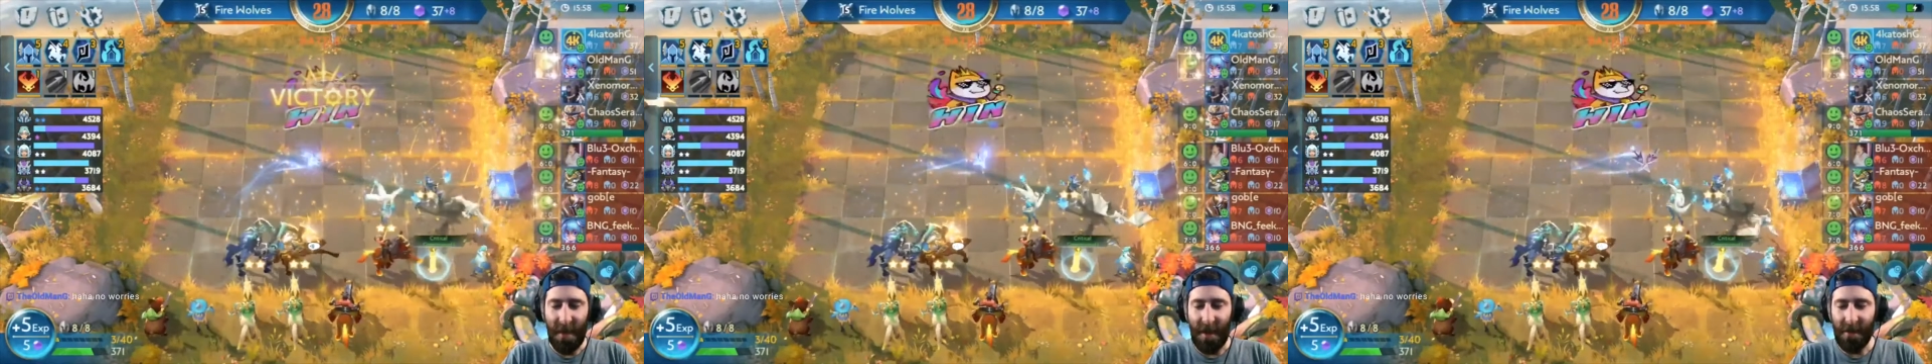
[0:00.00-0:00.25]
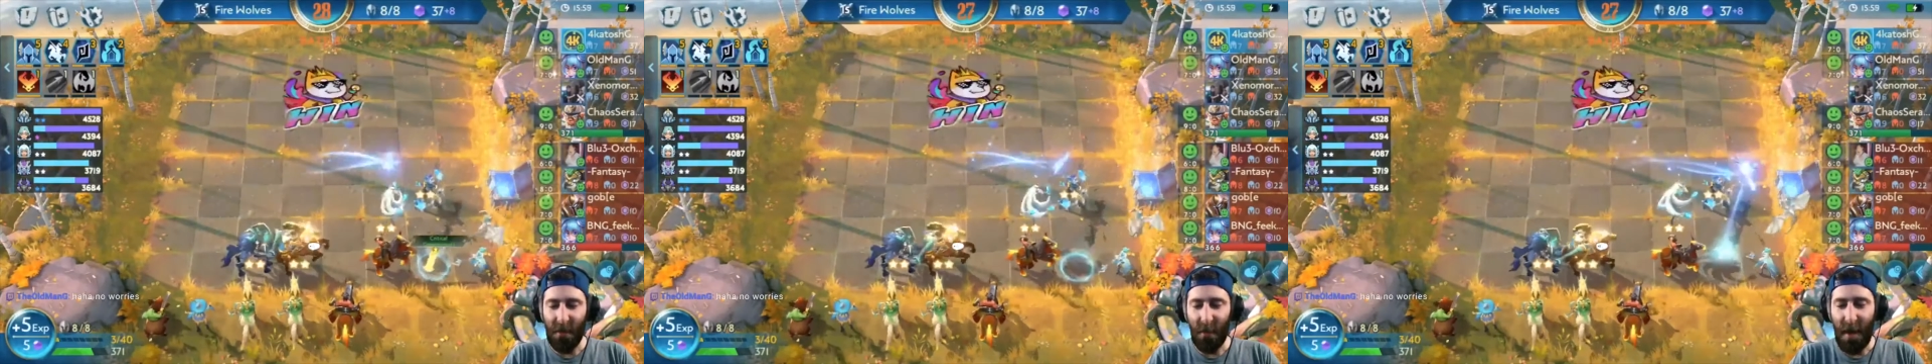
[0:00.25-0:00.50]

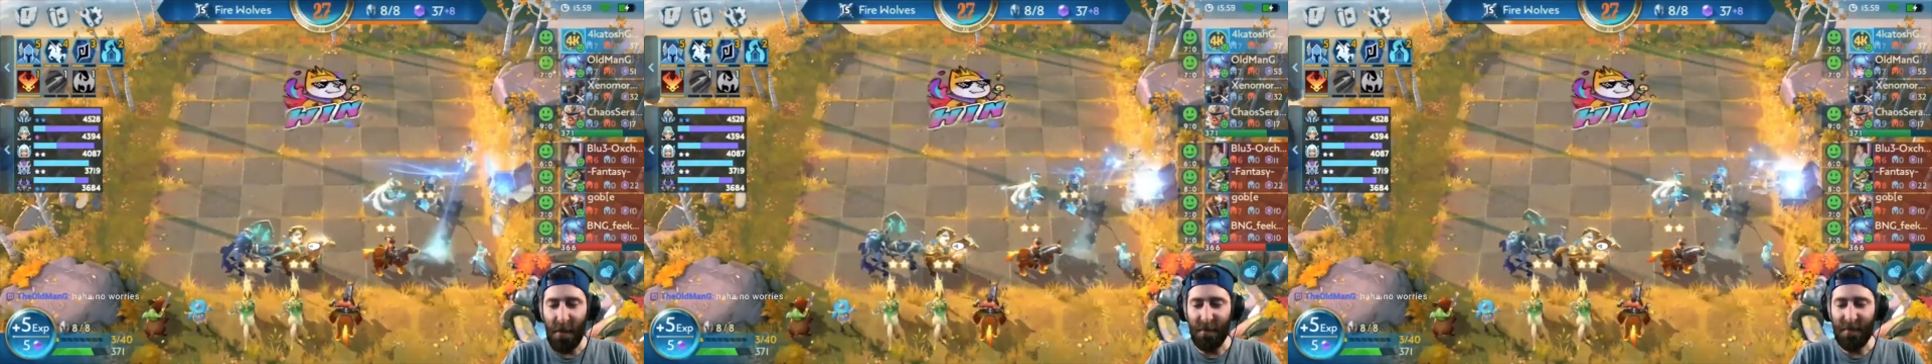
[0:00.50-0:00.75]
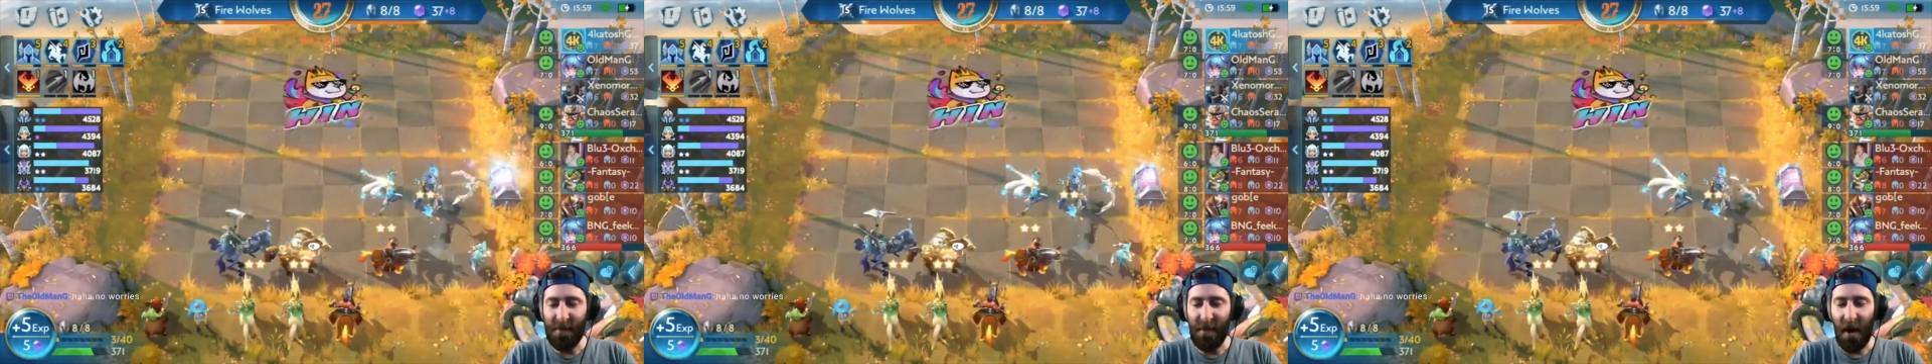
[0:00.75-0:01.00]
werewolves died
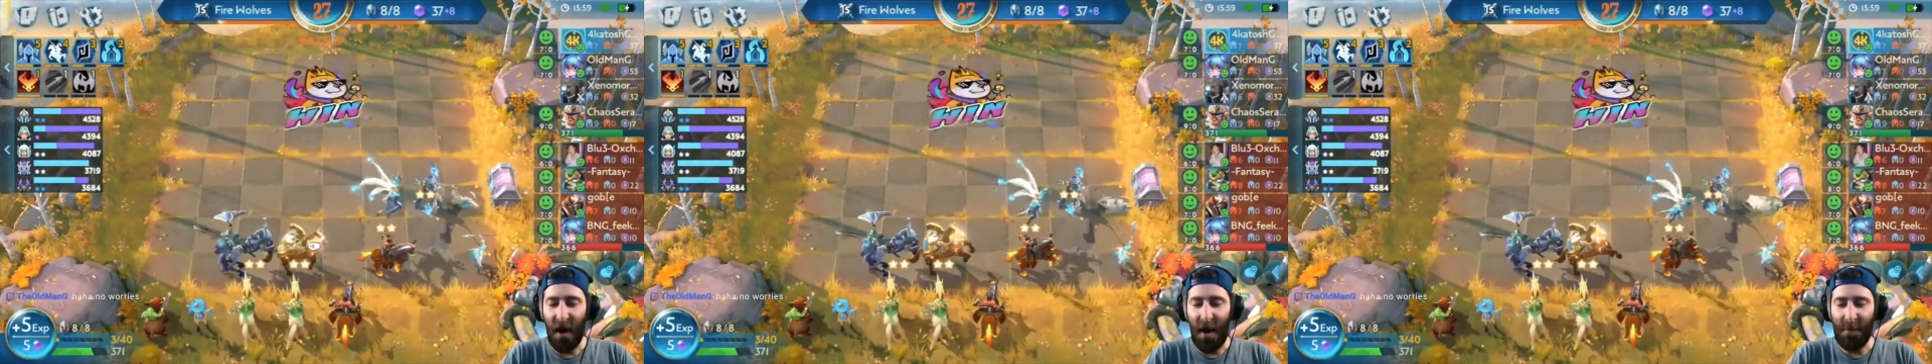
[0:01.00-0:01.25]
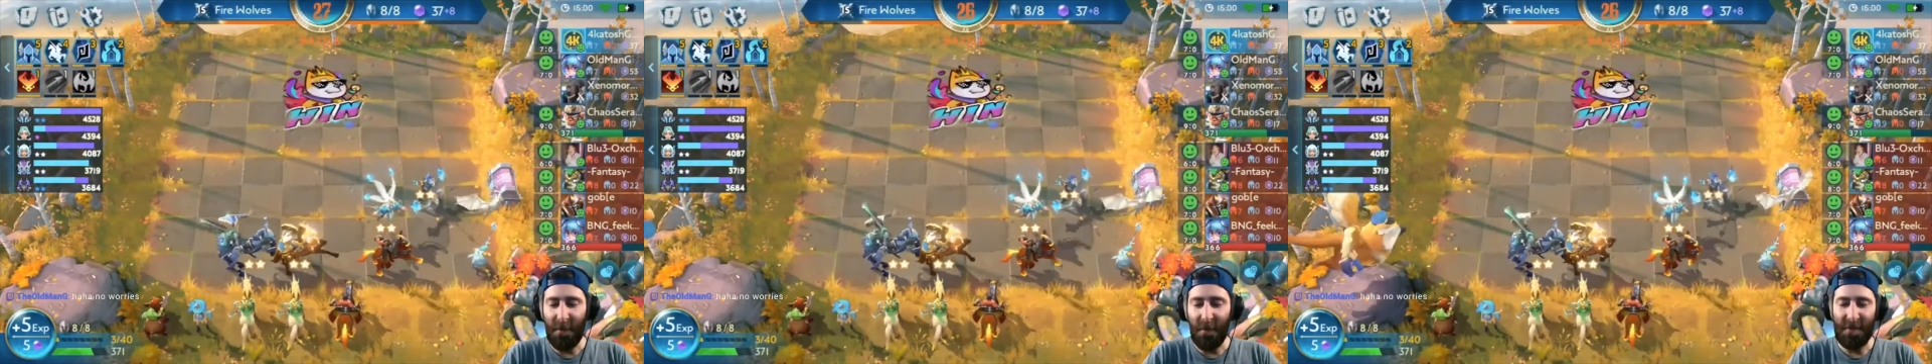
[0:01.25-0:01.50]
before the
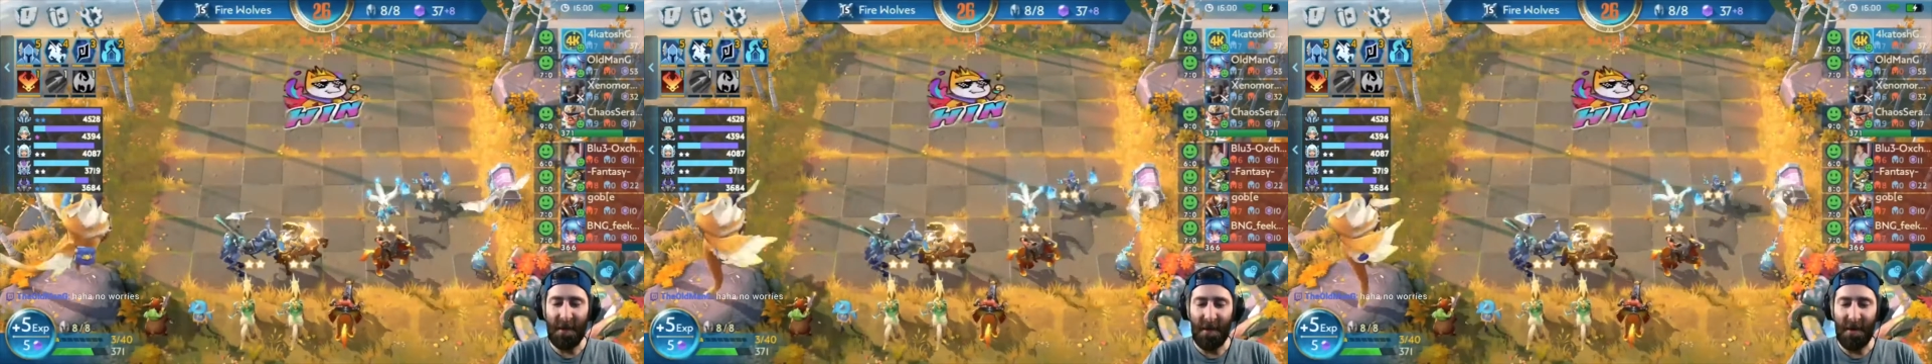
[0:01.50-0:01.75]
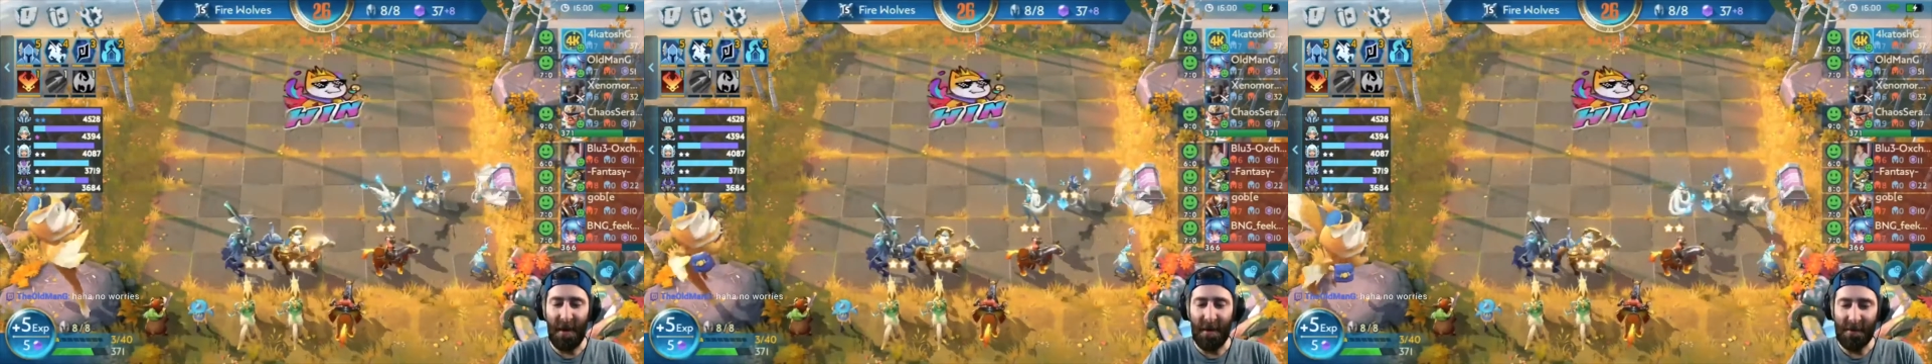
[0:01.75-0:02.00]
second cast
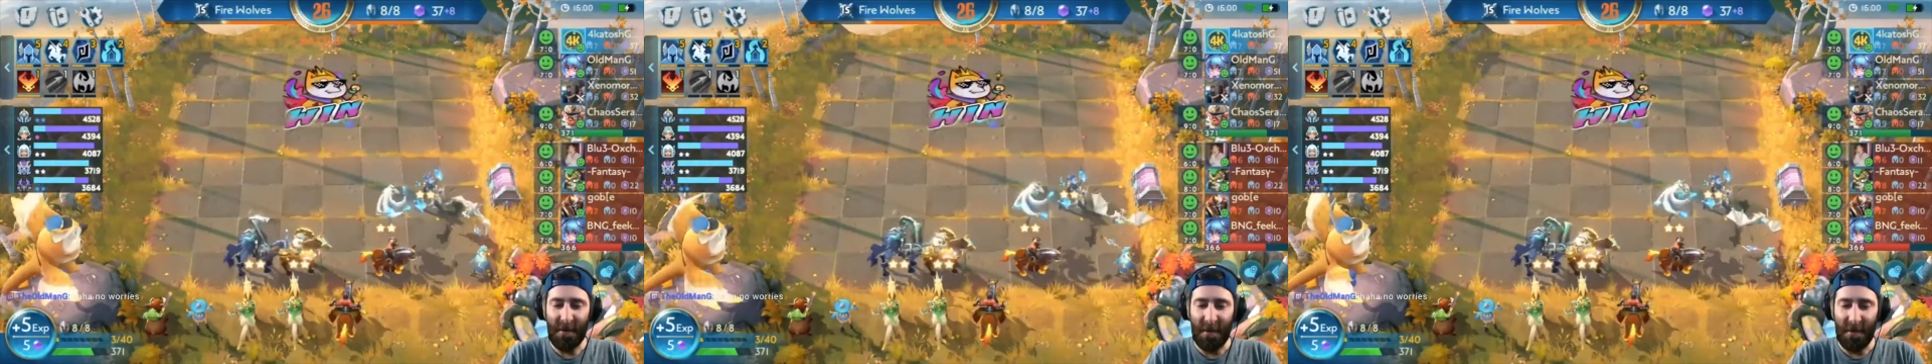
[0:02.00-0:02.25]
hit.